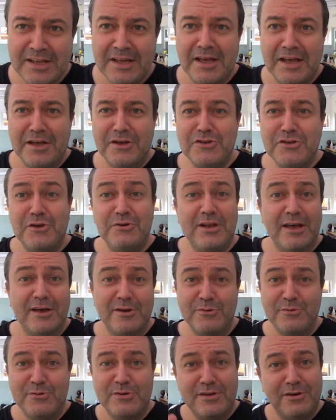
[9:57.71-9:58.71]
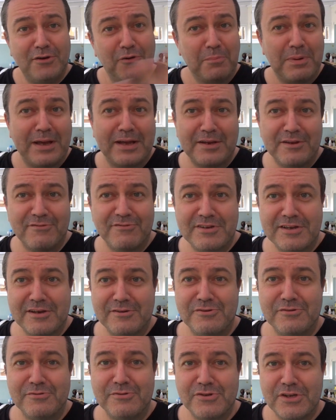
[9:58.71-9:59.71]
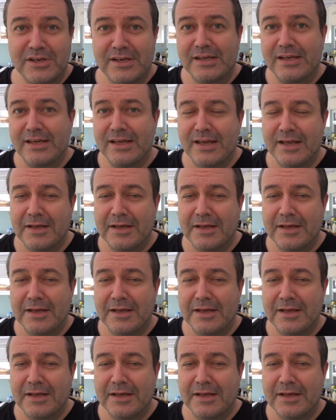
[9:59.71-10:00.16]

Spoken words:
You know, you look back in the videos, you'll see it.